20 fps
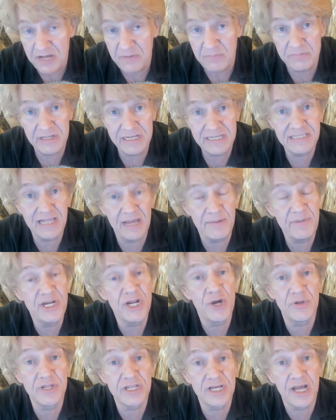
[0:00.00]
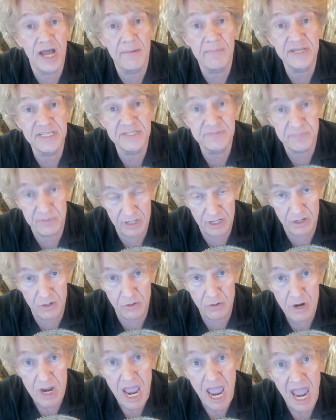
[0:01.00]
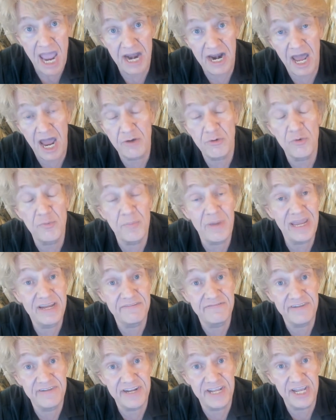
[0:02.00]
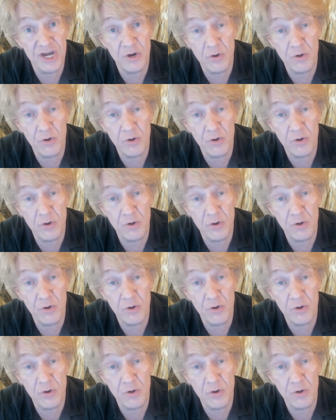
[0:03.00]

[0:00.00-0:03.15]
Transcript: please let me know in the comments below, and I will make a video